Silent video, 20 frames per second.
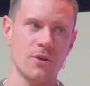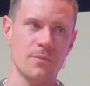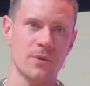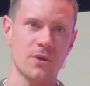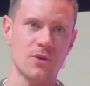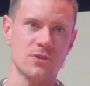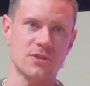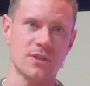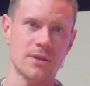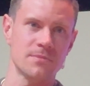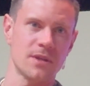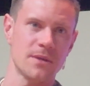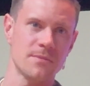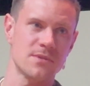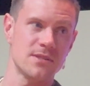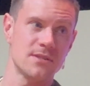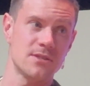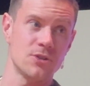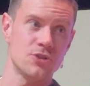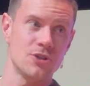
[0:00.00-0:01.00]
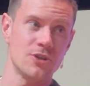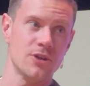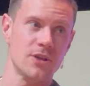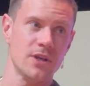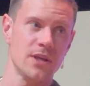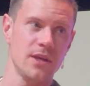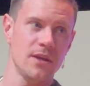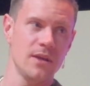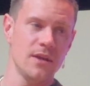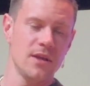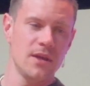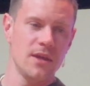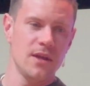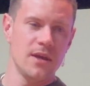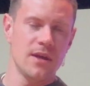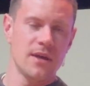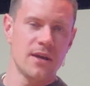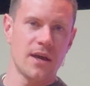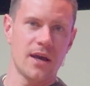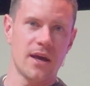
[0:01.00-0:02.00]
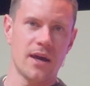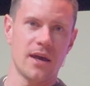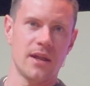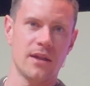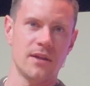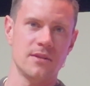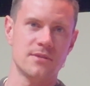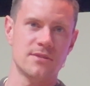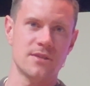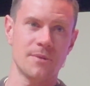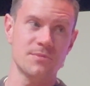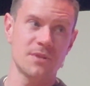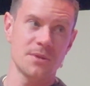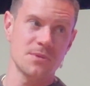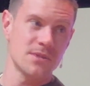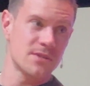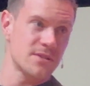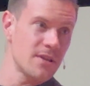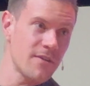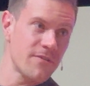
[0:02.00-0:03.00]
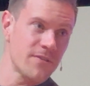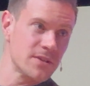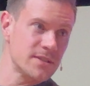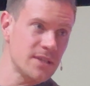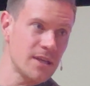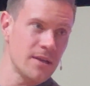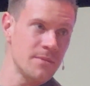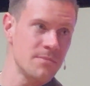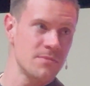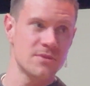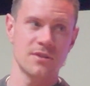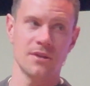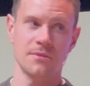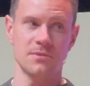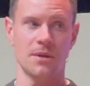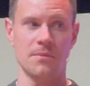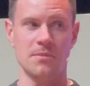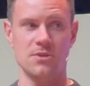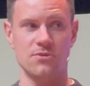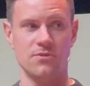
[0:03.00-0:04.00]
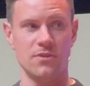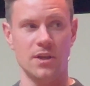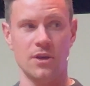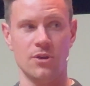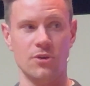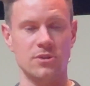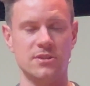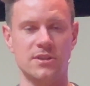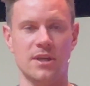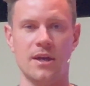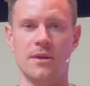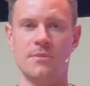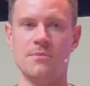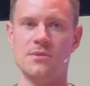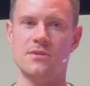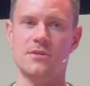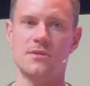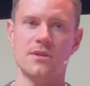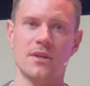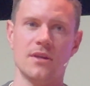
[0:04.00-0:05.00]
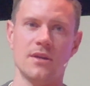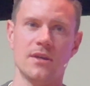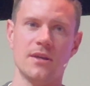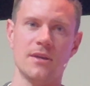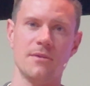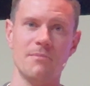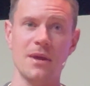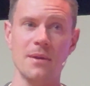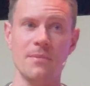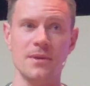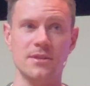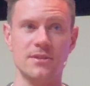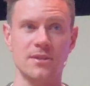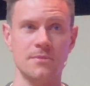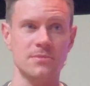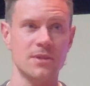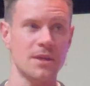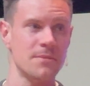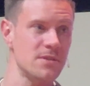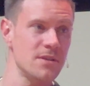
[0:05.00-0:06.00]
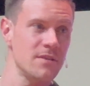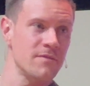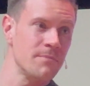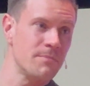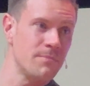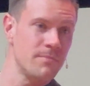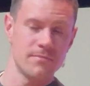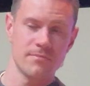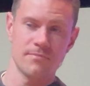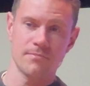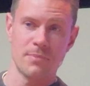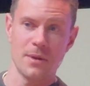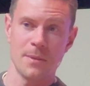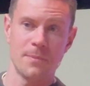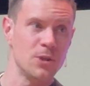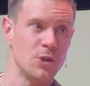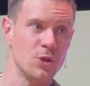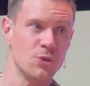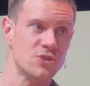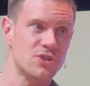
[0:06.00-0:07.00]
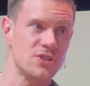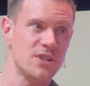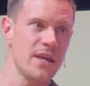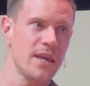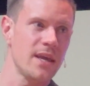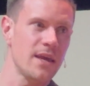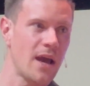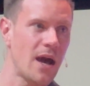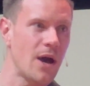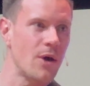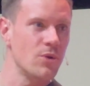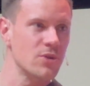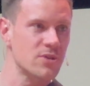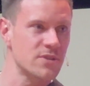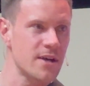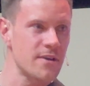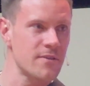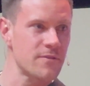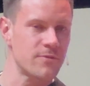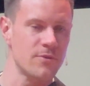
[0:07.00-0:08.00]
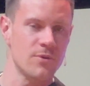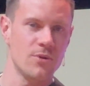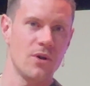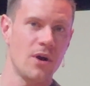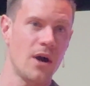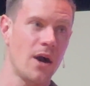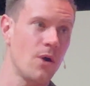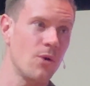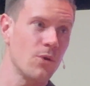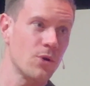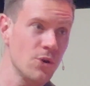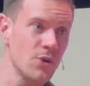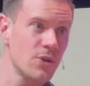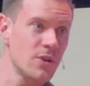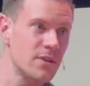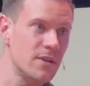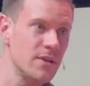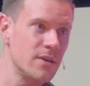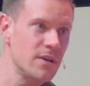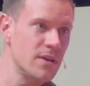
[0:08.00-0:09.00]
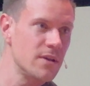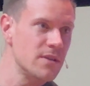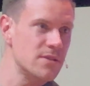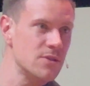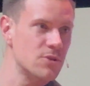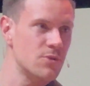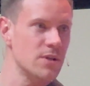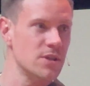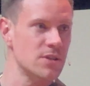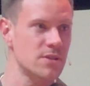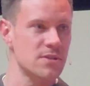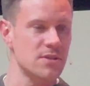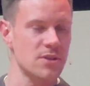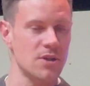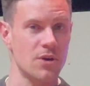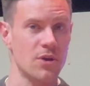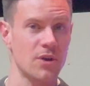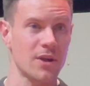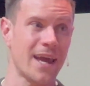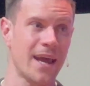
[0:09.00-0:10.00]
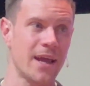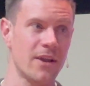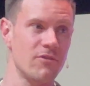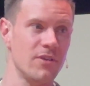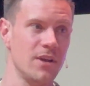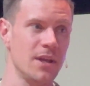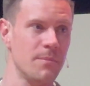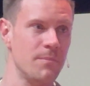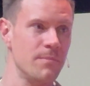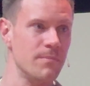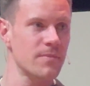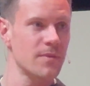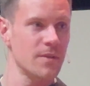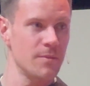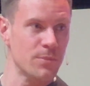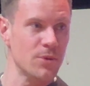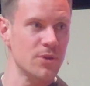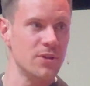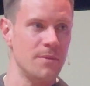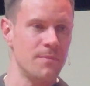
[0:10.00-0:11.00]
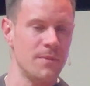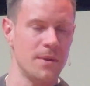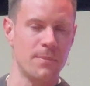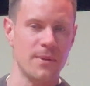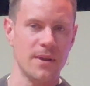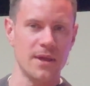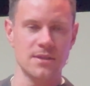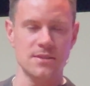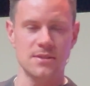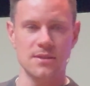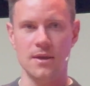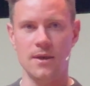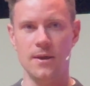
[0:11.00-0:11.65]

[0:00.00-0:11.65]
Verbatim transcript: Because sometimes it's a journey, and sometimes it's tougher times, sometimes it's really good times, uh, maybe sometimes even people don't see how tough or mm -hmm. how good the situations are. I can't really put them in place.